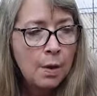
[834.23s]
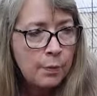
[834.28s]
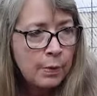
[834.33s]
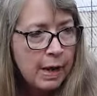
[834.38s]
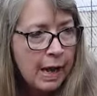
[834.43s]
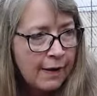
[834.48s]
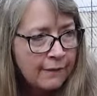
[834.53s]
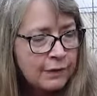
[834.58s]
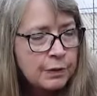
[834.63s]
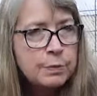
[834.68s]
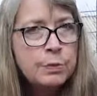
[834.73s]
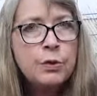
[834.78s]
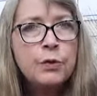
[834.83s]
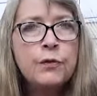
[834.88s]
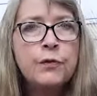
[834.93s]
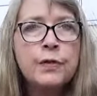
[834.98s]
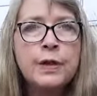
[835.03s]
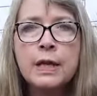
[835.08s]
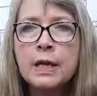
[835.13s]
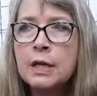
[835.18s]
We have to
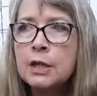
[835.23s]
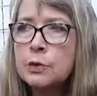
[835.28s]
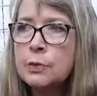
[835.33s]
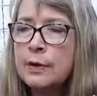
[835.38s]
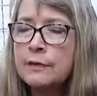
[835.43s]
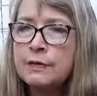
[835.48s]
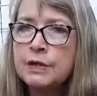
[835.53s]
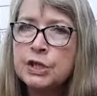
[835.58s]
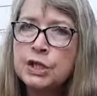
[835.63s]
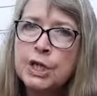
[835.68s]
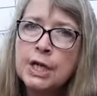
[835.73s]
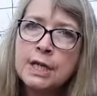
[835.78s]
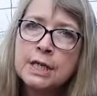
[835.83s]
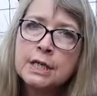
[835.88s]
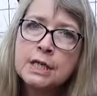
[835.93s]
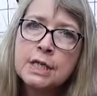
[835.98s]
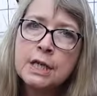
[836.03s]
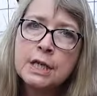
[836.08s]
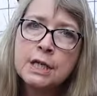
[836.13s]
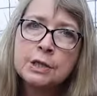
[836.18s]
move things, we have to
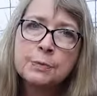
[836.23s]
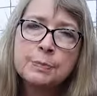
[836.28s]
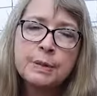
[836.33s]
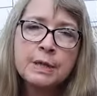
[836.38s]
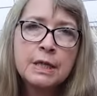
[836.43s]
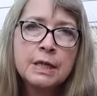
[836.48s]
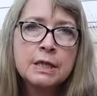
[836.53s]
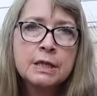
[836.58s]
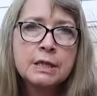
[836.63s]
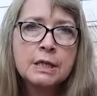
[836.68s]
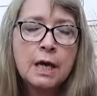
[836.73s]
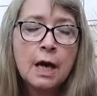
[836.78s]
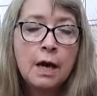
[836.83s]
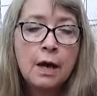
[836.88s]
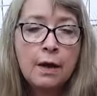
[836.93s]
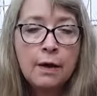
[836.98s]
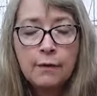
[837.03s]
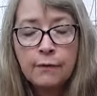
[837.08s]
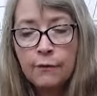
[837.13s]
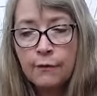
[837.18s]
change things because
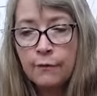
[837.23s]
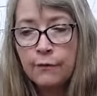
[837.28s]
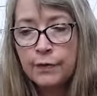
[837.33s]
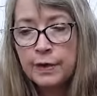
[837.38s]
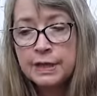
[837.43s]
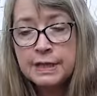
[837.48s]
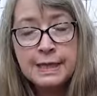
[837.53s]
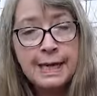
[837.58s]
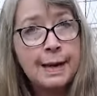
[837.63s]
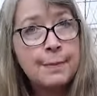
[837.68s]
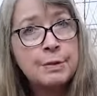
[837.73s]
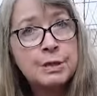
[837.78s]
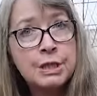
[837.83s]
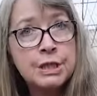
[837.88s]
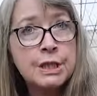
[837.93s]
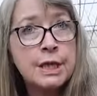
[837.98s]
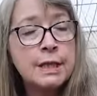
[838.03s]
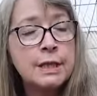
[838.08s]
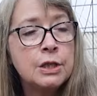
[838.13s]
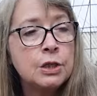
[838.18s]
of the damage
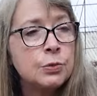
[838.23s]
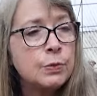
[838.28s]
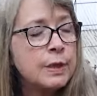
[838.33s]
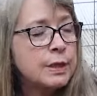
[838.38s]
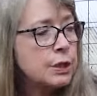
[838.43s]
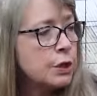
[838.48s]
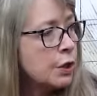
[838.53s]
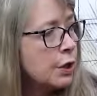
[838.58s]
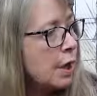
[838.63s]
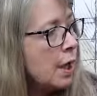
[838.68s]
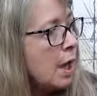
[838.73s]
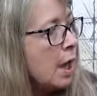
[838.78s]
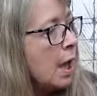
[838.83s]
done this winter.